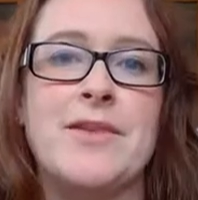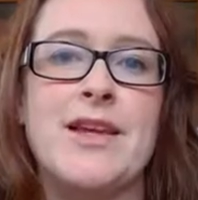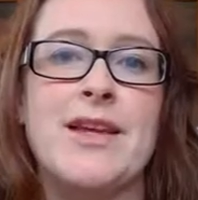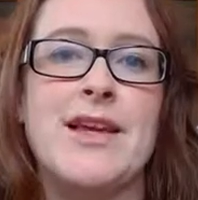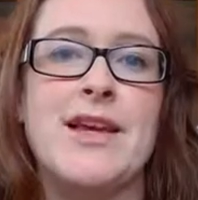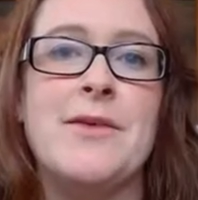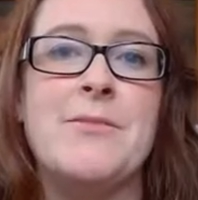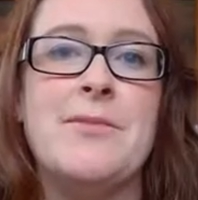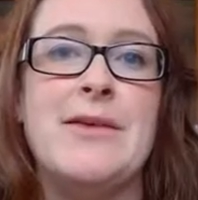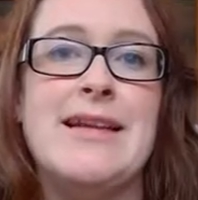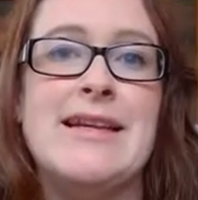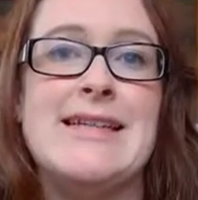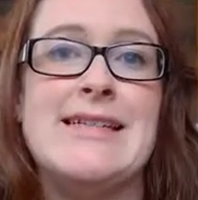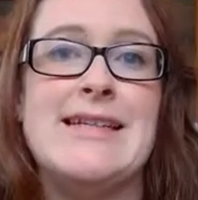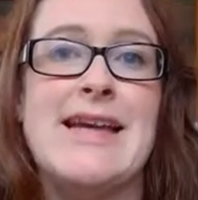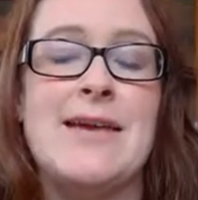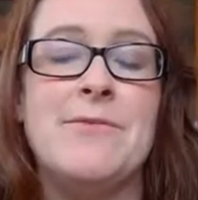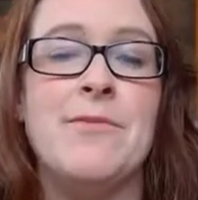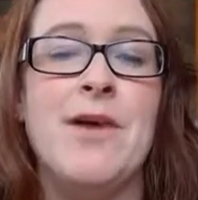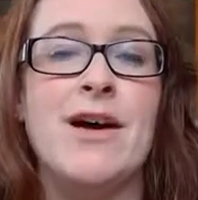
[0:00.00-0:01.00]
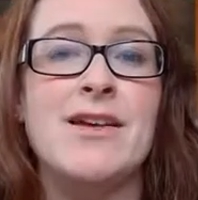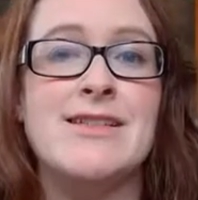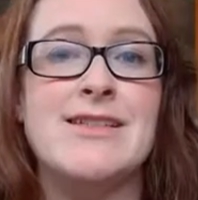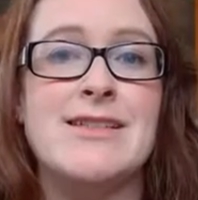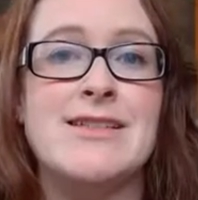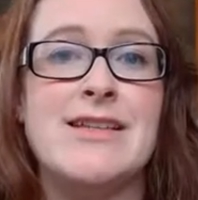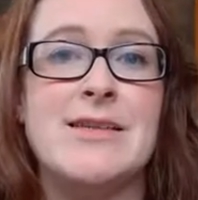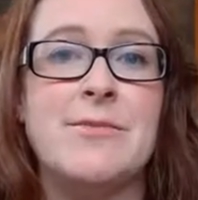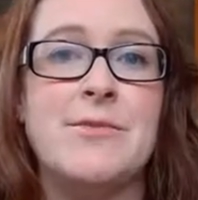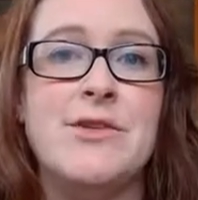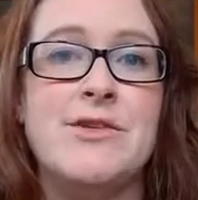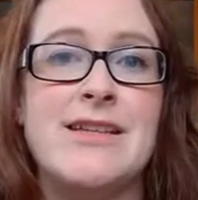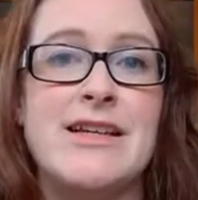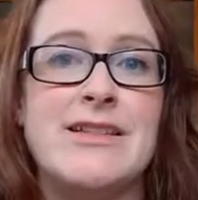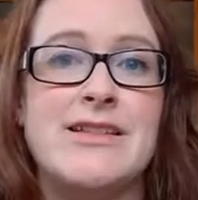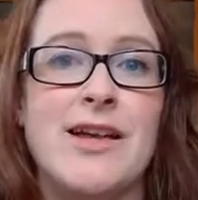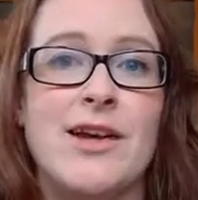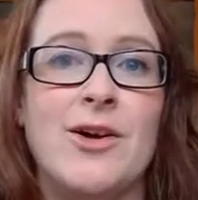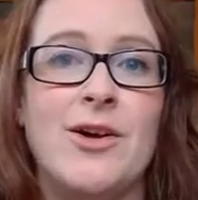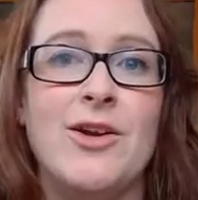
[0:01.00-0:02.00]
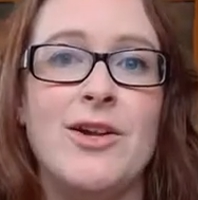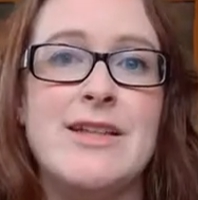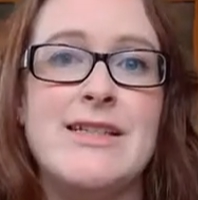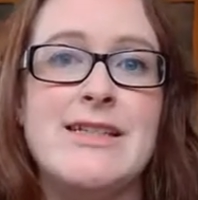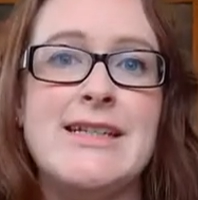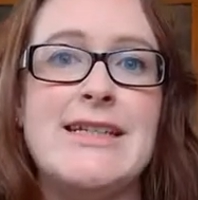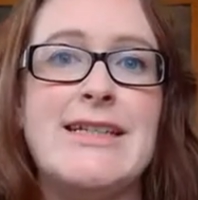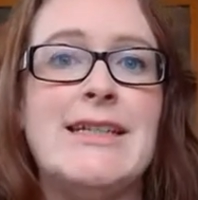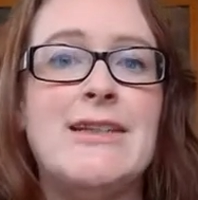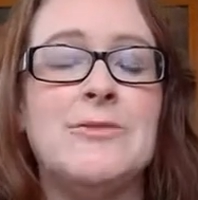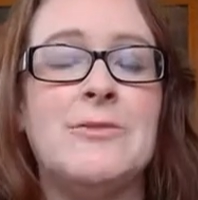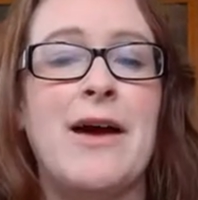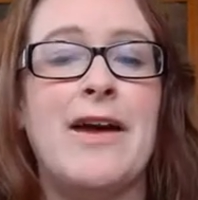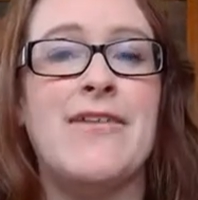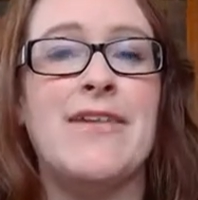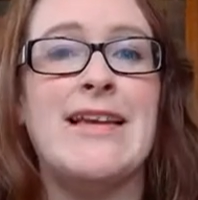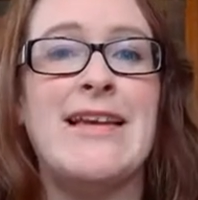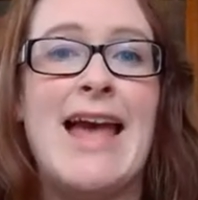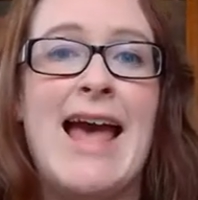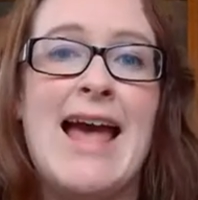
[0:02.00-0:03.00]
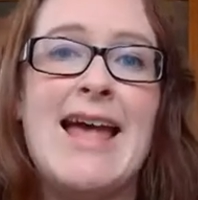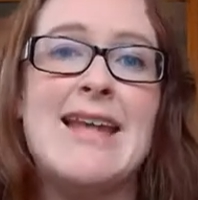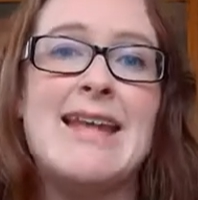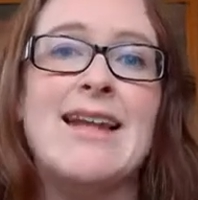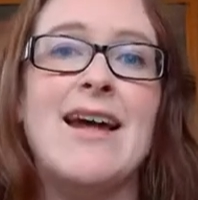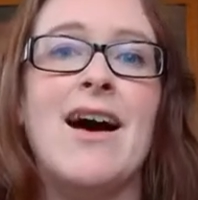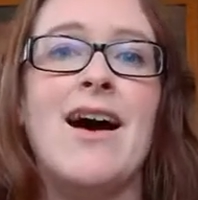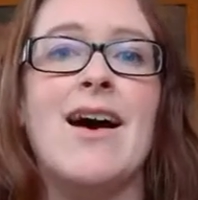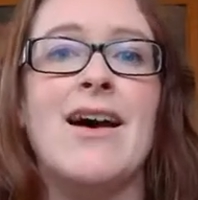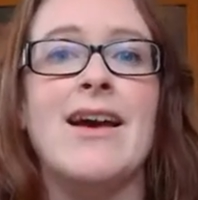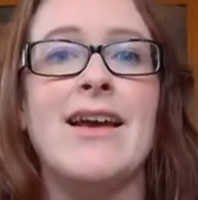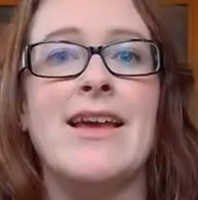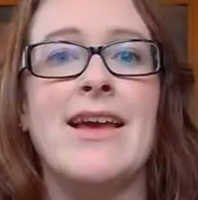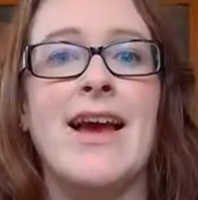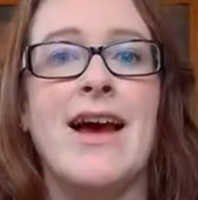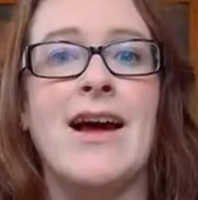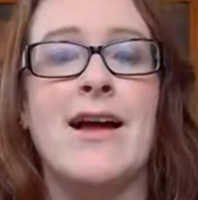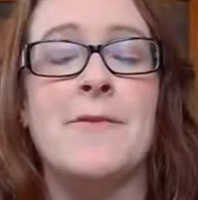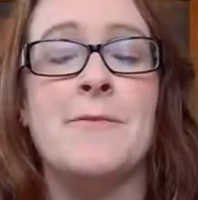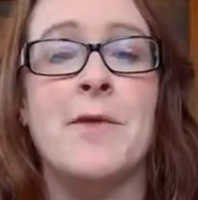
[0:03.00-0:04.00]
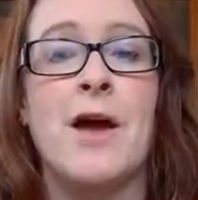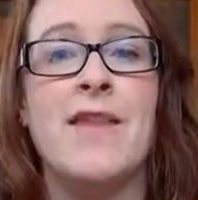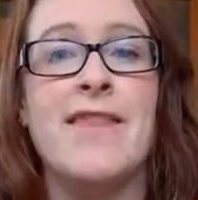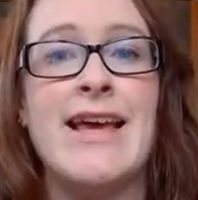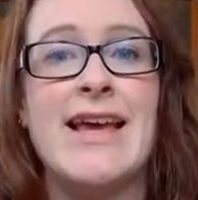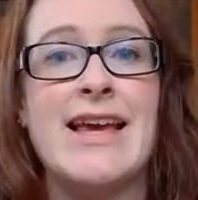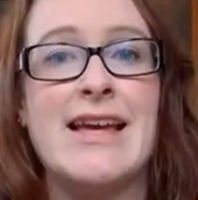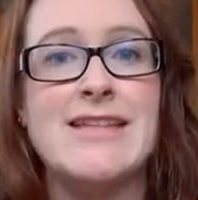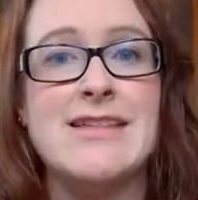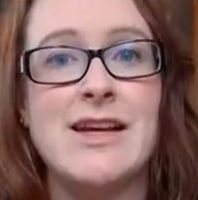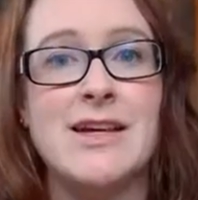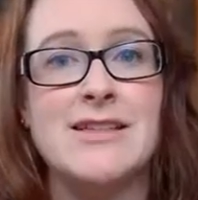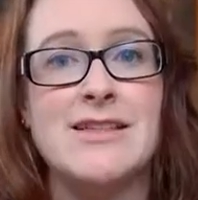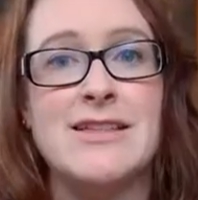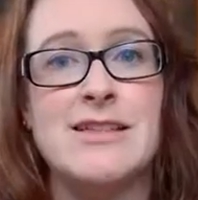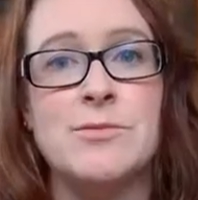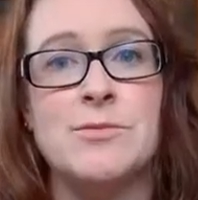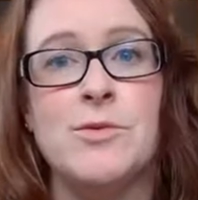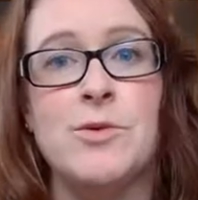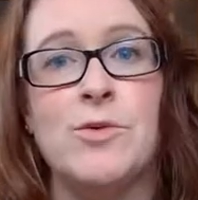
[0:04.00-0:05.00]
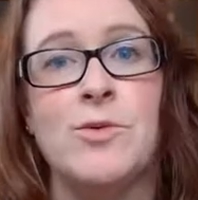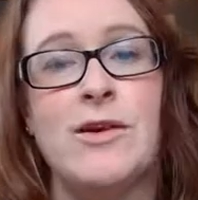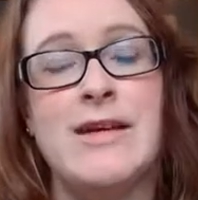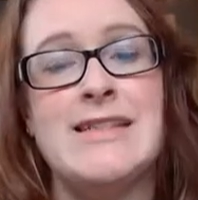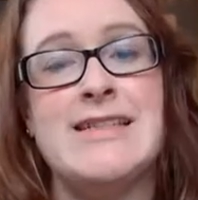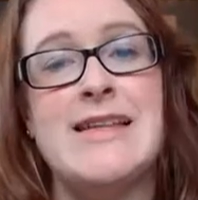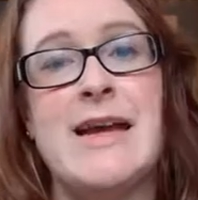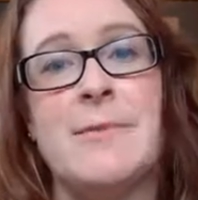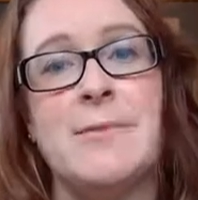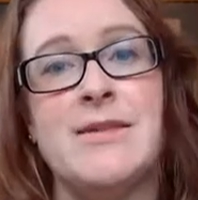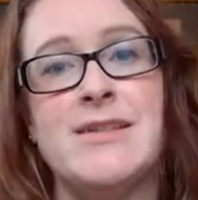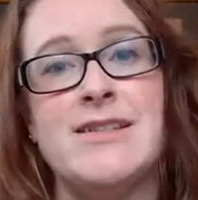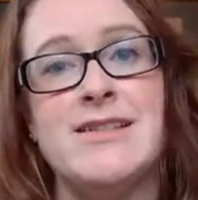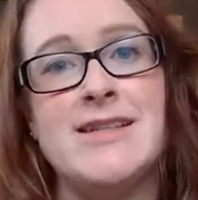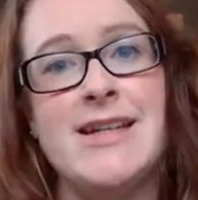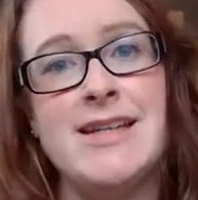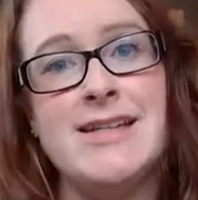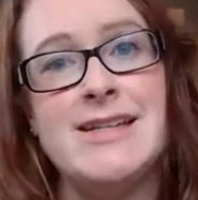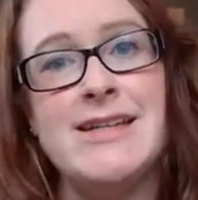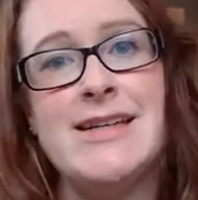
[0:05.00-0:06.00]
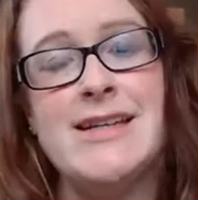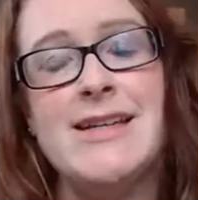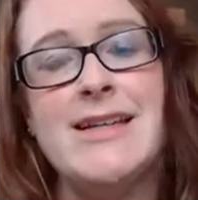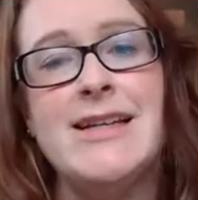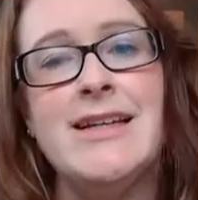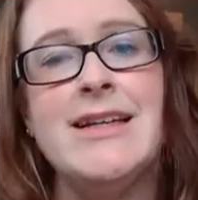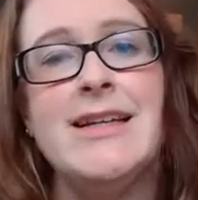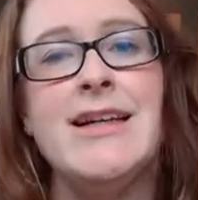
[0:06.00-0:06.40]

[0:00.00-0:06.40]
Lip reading: complete a master's in music psychology, where again, I then conducted a more in-depth study.